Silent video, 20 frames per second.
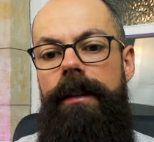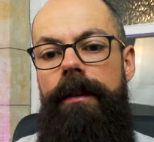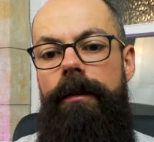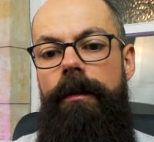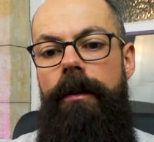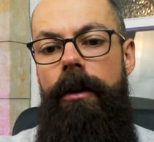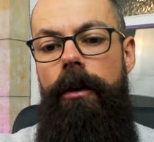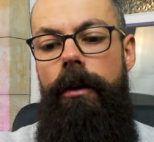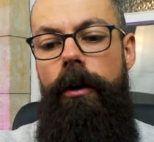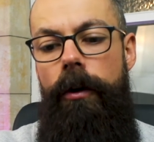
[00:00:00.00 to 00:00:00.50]

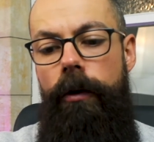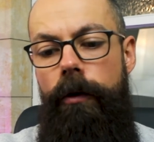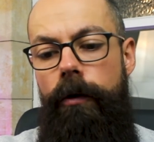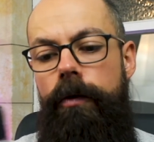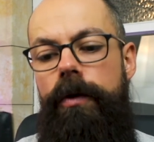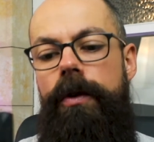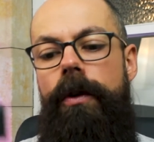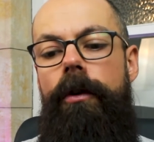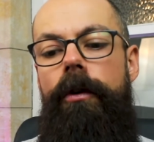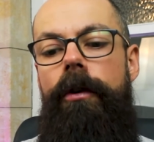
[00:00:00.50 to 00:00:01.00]

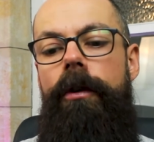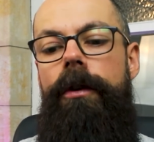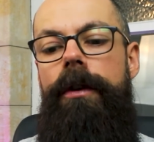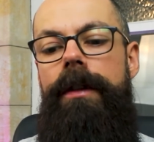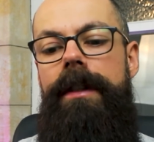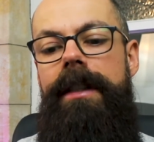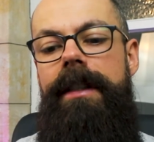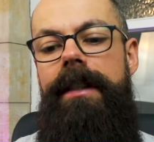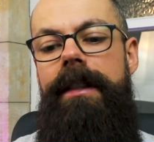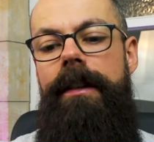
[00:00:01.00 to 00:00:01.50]
lose or
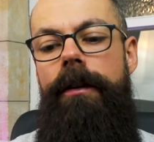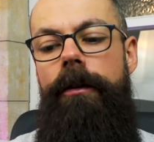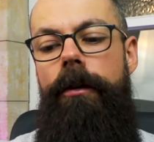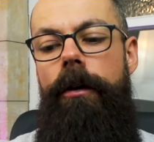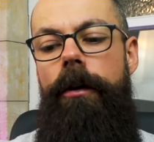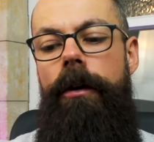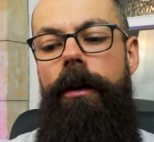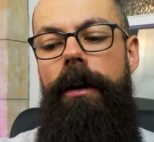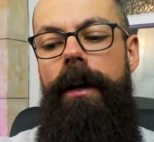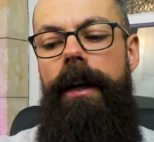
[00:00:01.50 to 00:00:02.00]

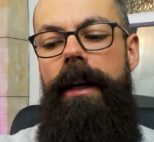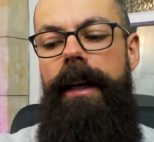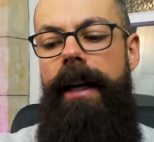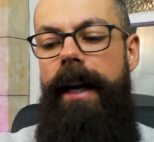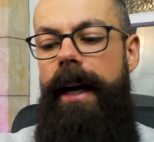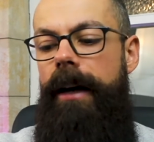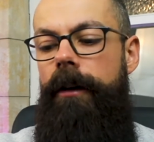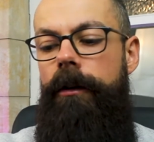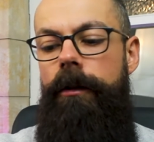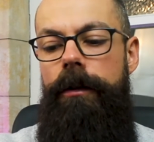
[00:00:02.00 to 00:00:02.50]
or
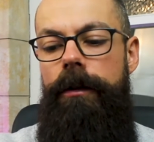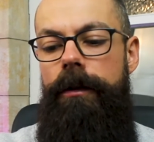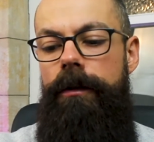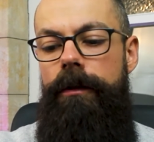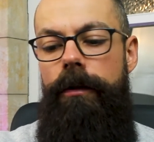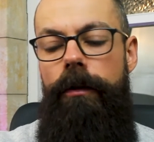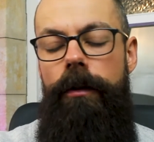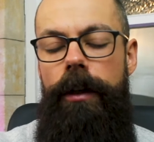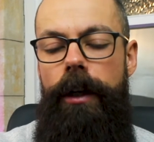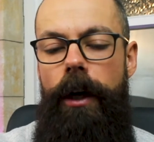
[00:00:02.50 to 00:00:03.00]
yeah or
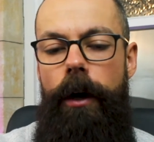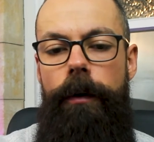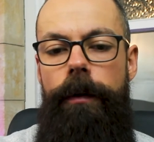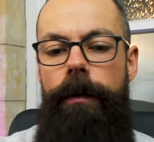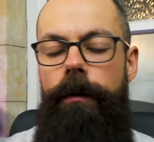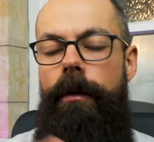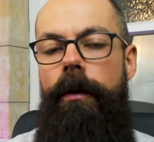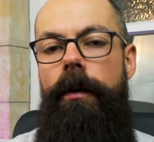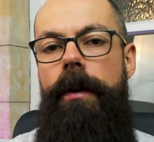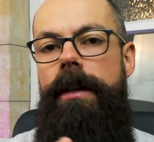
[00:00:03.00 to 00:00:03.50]
sort of go
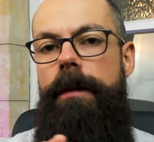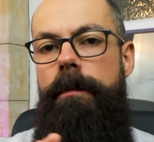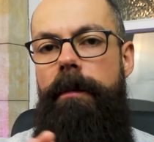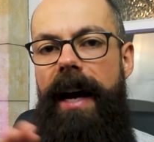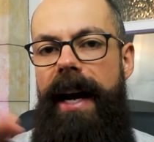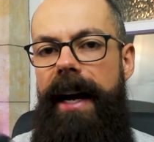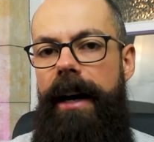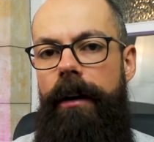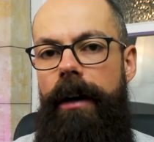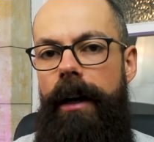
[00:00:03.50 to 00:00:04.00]
through its
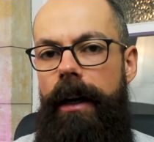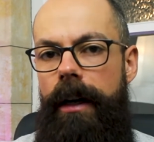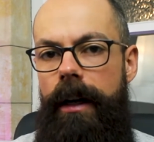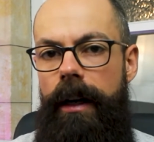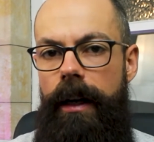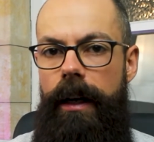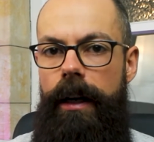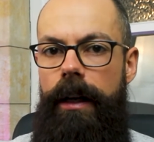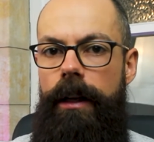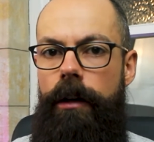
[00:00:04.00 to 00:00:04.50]
power
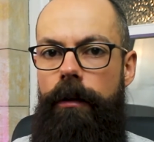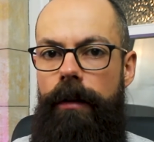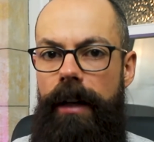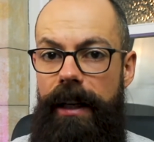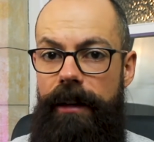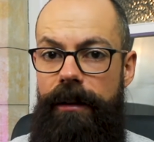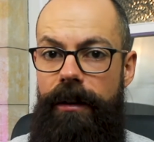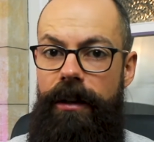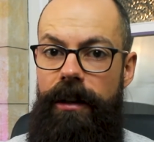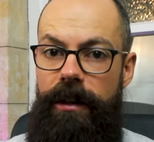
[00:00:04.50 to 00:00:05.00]
you
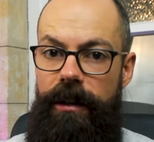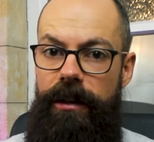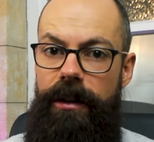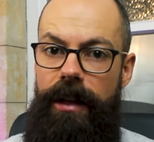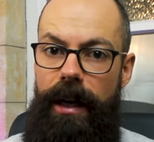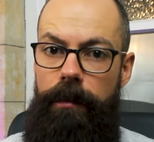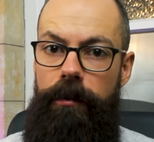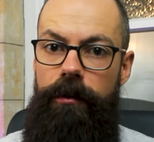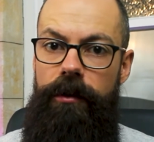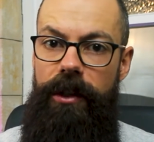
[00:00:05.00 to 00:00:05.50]
need to just
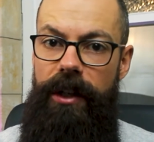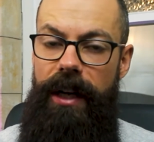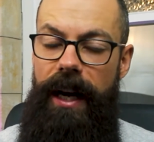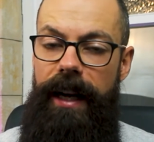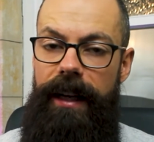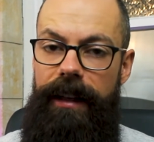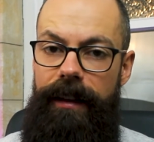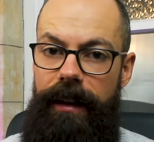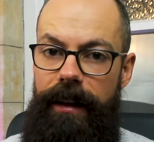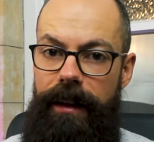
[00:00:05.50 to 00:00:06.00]
double
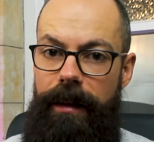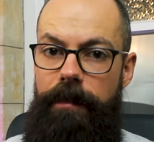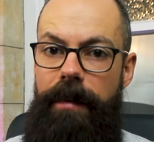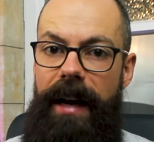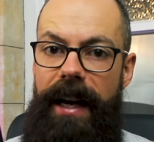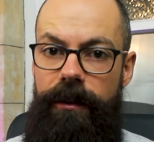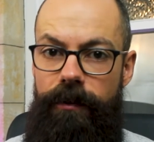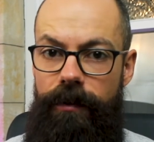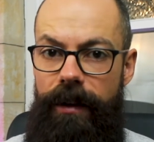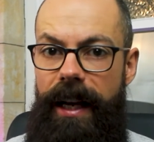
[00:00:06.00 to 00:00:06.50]
check that the
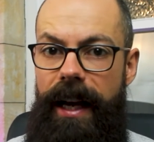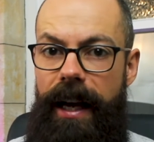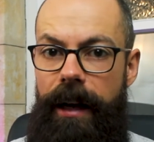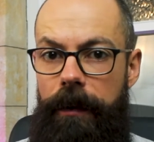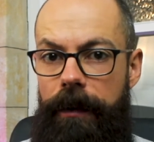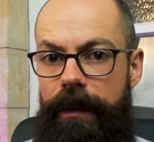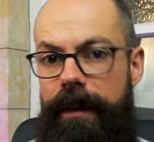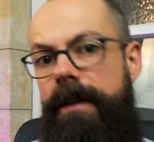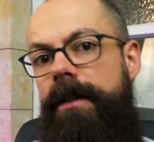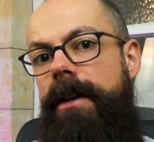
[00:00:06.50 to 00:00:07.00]
battery
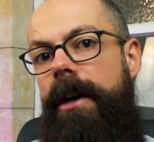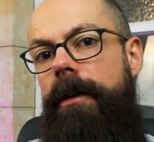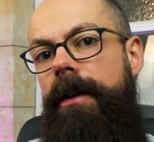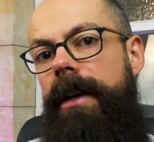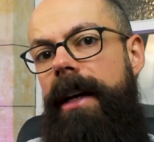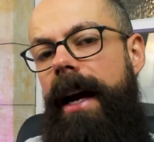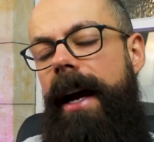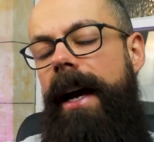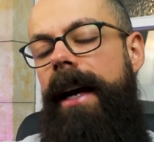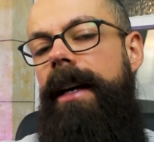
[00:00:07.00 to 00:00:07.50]
health is
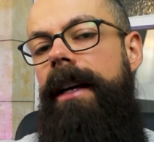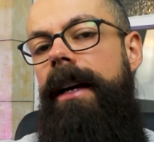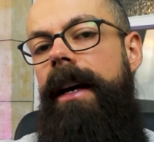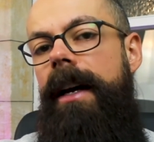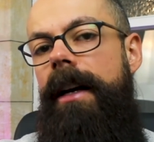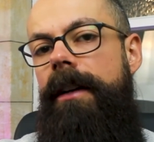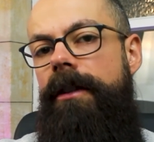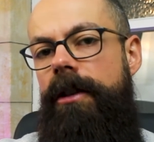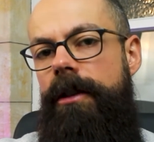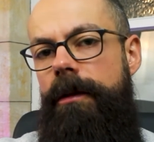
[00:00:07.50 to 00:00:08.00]
okay
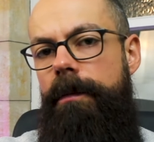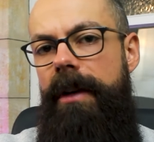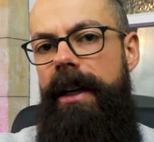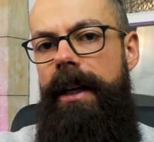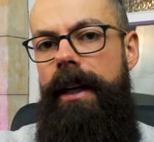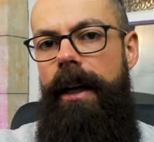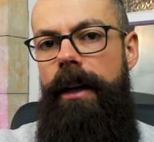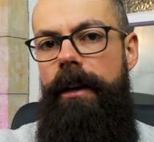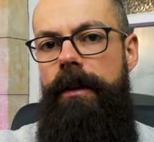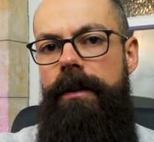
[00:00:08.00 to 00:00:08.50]
just
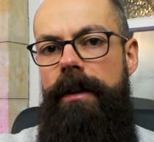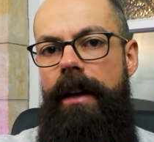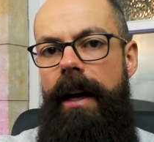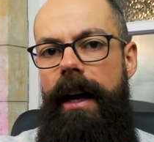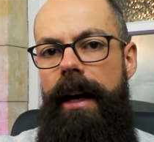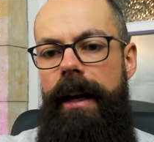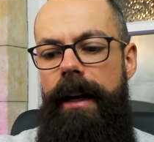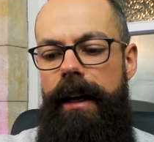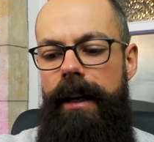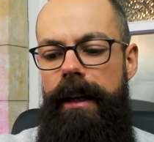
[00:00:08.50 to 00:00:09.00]
because
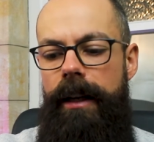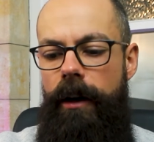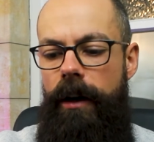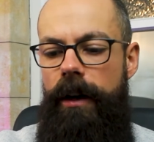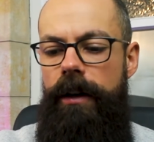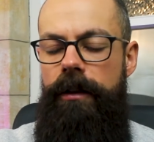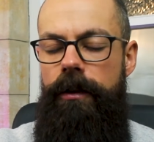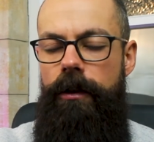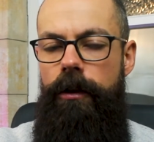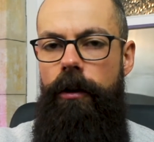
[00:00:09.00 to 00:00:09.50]
a
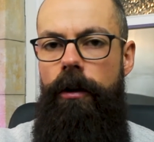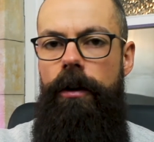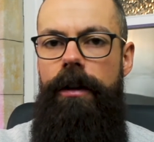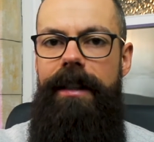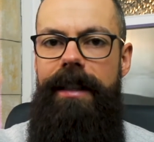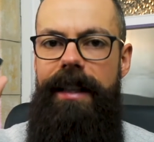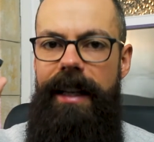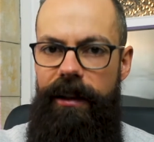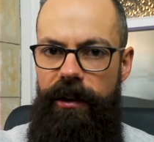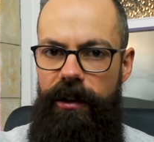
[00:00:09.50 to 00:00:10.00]
nice
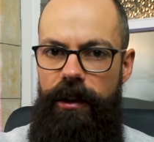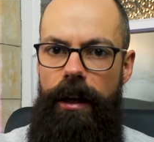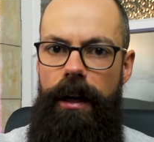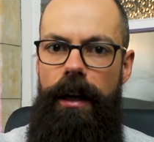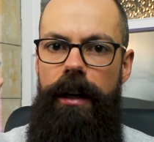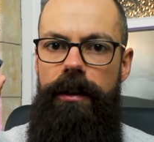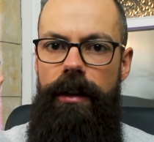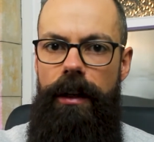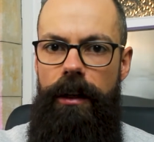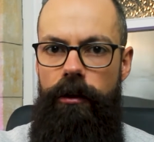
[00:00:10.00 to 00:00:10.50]
good
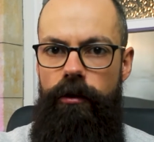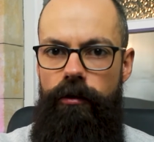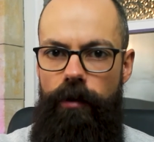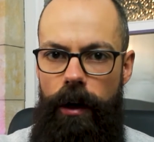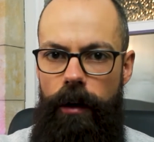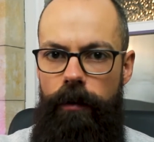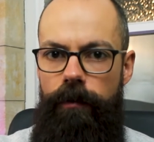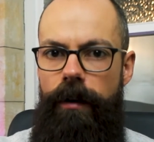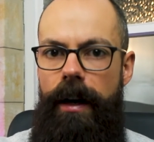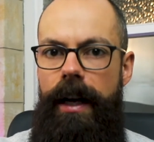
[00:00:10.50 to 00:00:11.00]
discharging
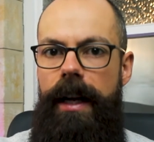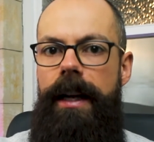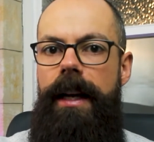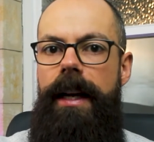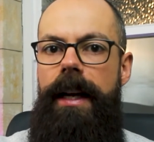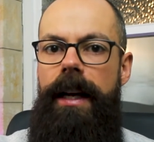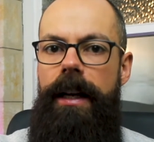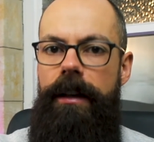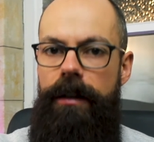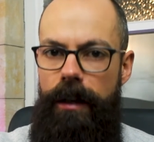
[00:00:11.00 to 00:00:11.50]
drone rate
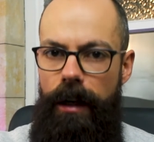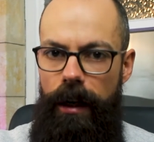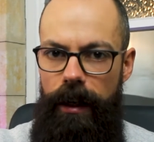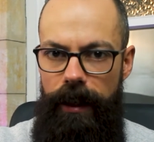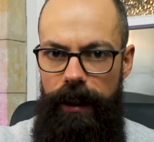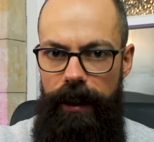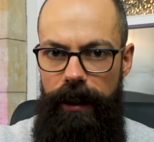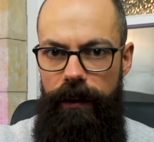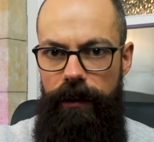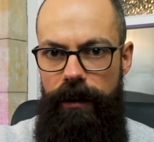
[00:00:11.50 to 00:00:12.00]
is kind
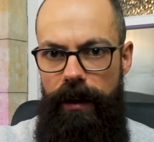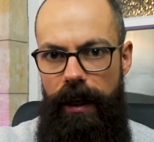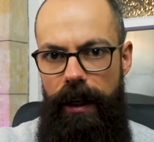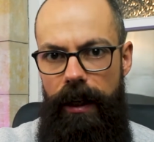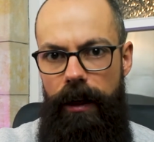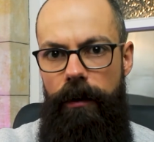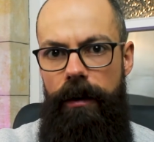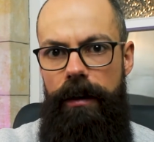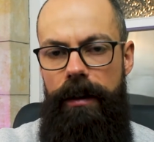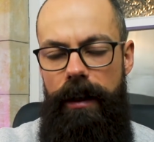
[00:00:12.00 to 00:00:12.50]
of
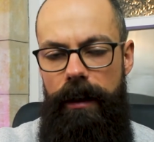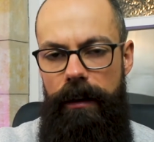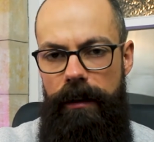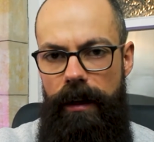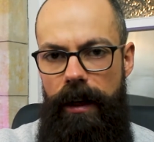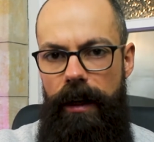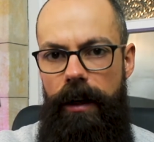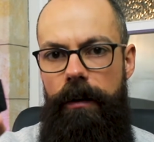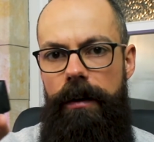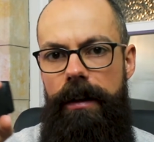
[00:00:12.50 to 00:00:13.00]
continuous
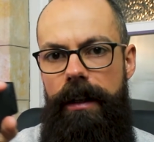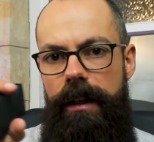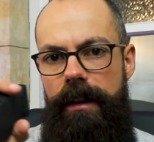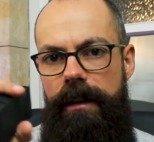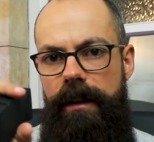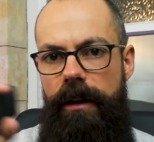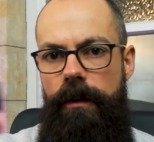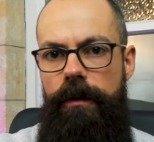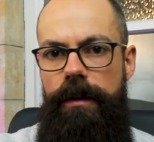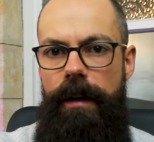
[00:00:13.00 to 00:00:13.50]
continuous
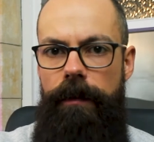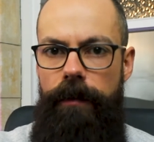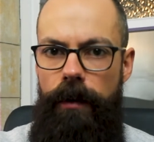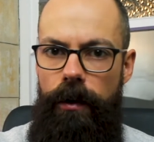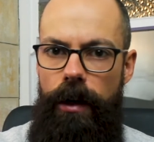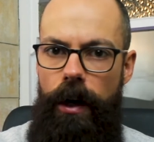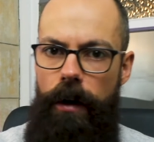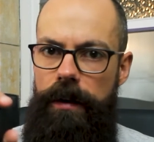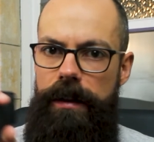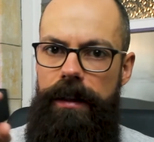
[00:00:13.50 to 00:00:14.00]
continuous if you
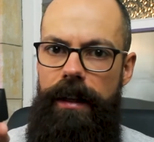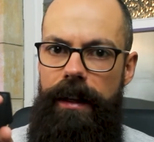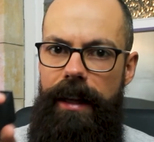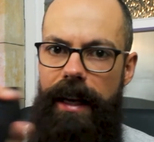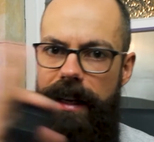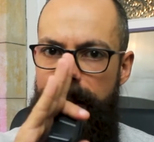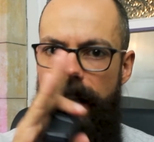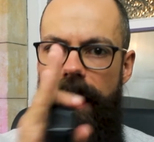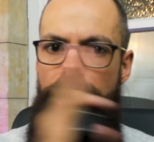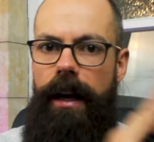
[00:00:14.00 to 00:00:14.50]
notice that
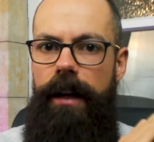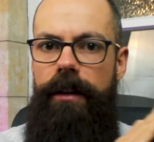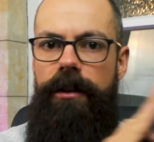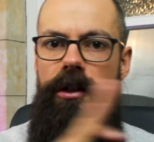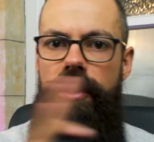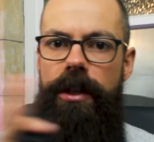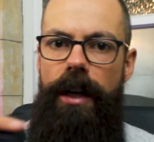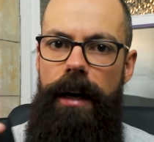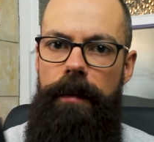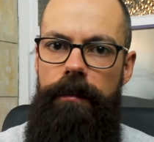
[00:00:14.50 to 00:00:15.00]
there's
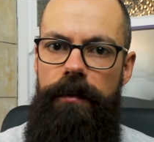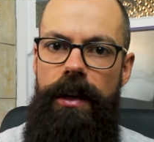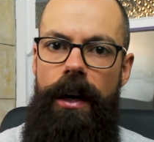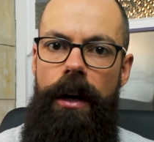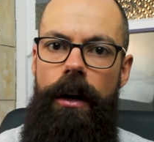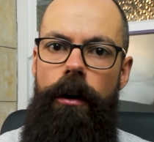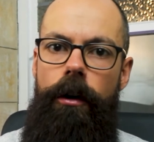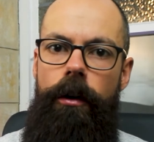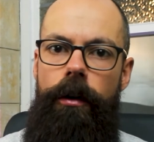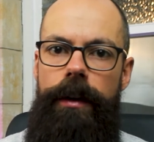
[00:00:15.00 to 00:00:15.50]
large jumps
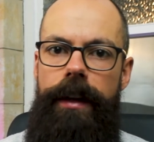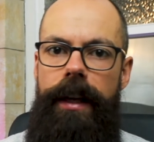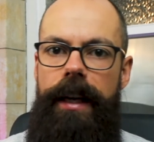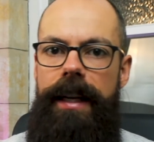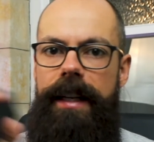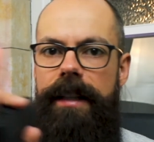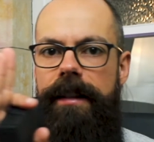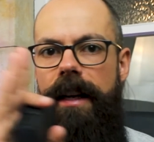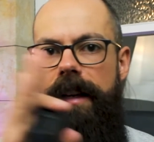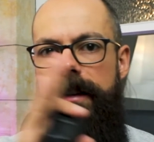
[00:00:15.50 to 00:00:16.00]
or that
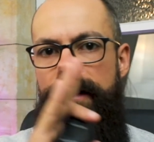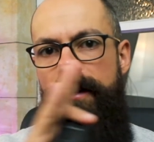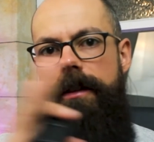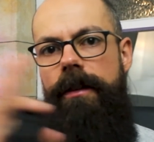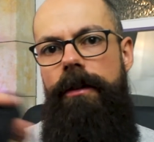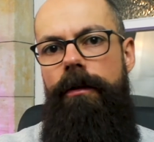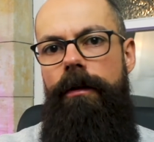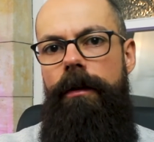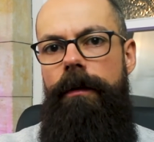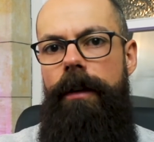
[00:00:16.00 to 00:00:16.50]
it doesn't
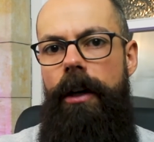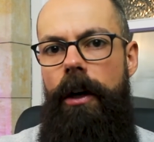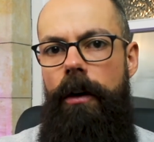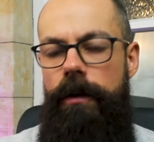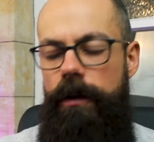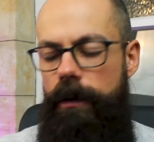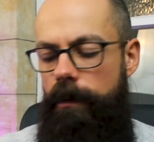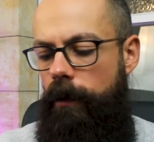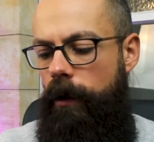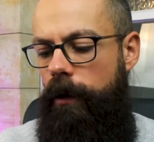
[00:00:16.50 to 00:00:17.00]
sort of go
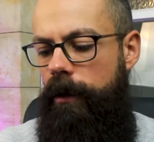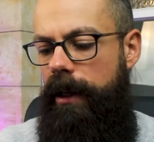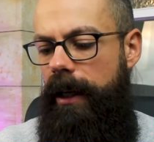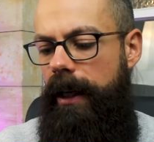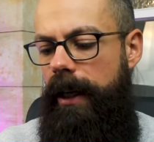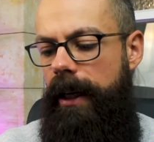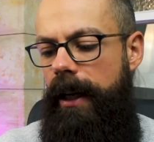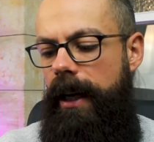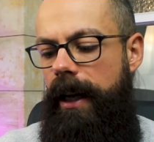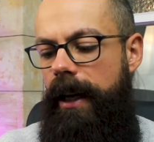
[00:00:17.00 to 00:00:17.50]

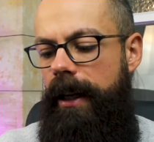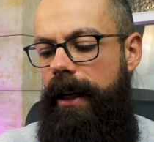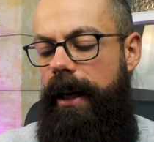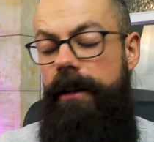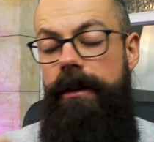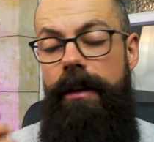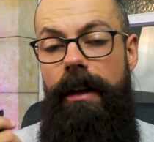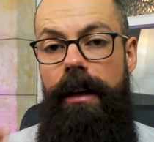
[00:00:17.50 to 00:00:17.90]
smoothly that's